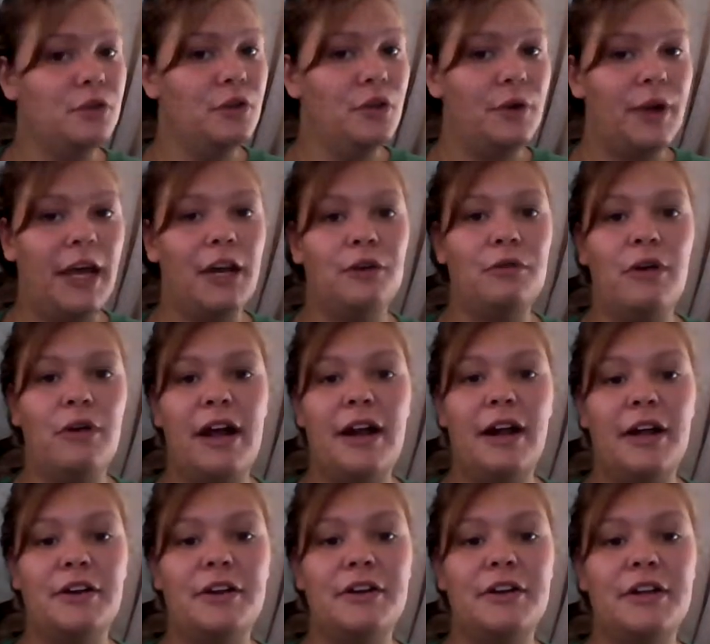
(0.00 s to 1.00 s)
located right
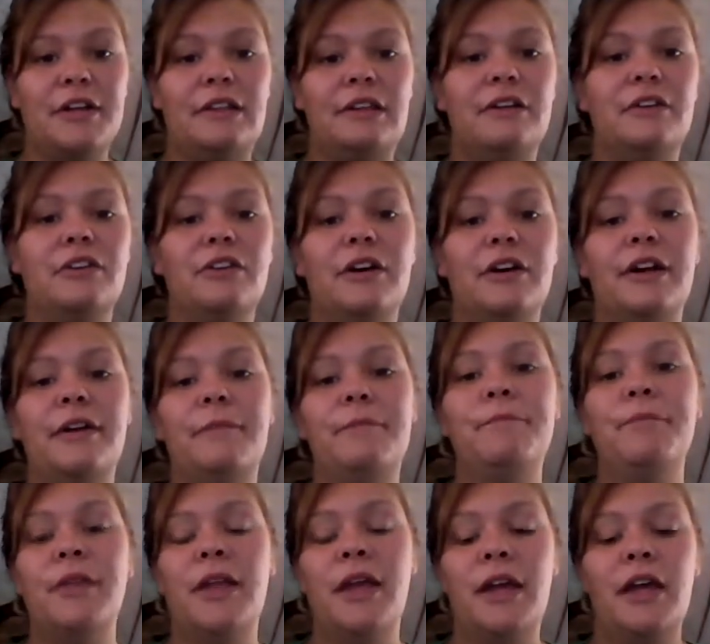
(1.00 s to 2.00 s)
underneath your hood.
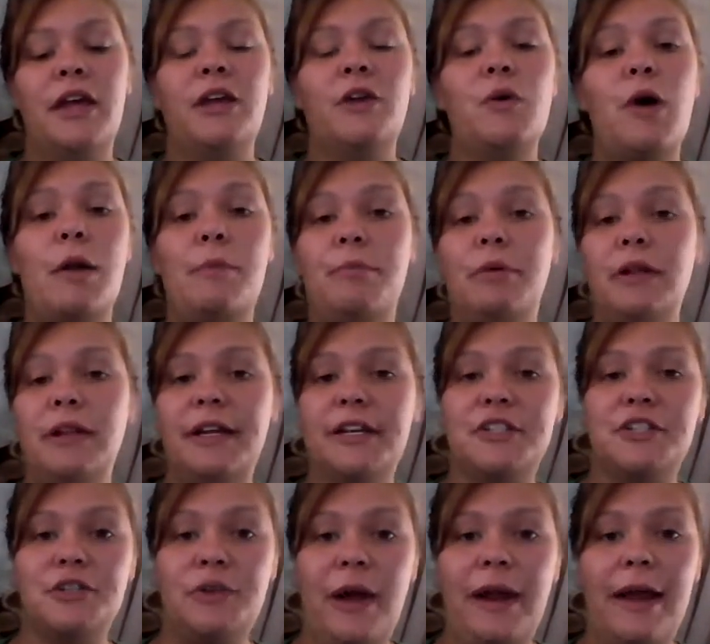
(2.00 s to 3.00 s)
You want to pull it
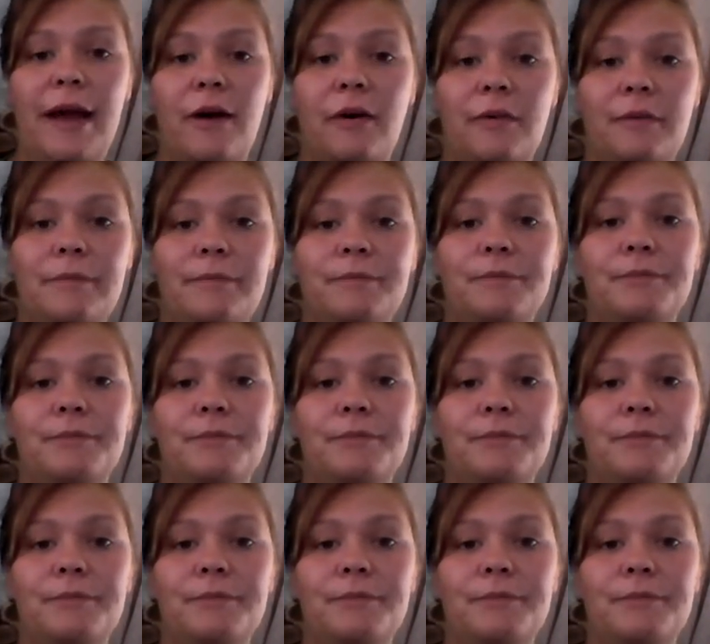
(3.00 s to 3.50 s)
straight out,